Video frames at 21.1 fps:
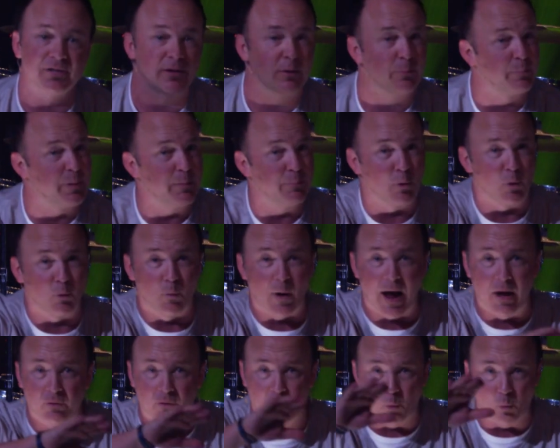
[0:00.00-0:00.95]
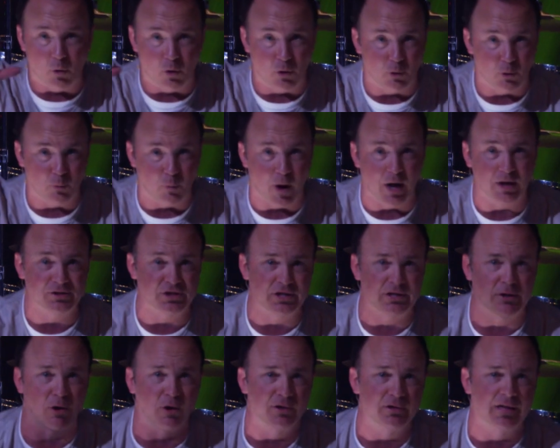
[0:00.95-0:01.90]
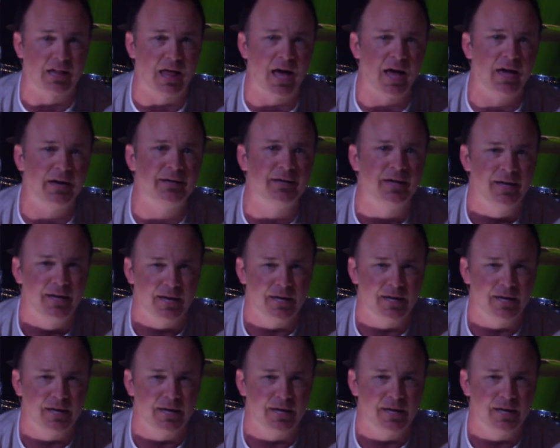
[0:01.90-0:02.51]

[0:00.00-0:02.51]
There are people around the world watching online.